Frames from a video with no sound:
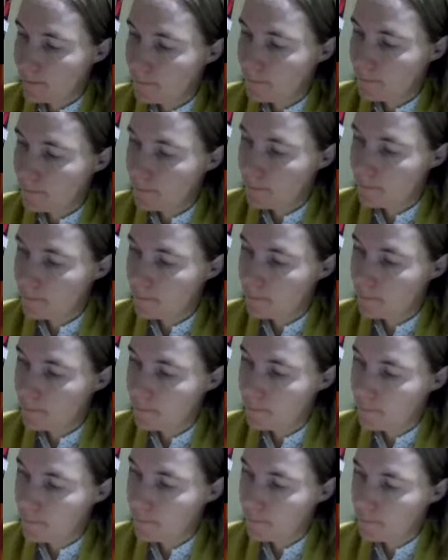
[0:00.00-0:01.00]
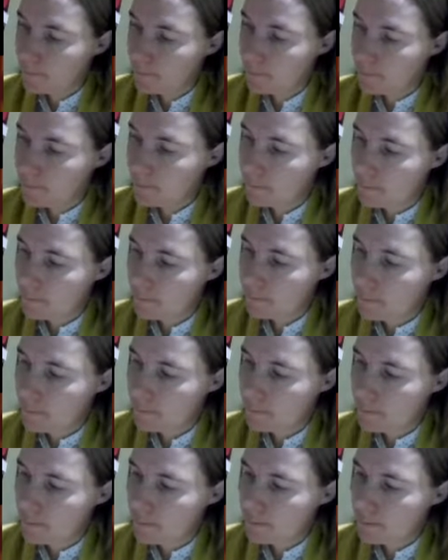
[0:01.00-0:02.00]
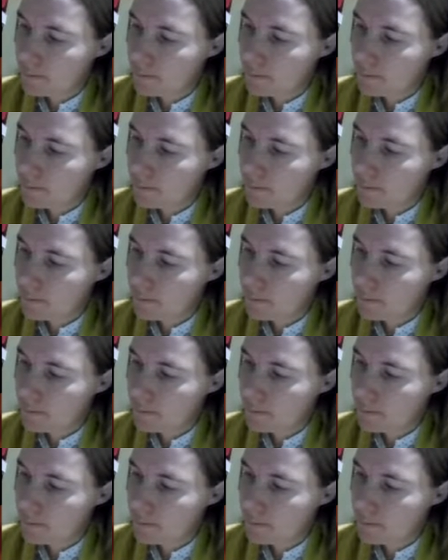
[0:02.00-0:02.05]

[no speech]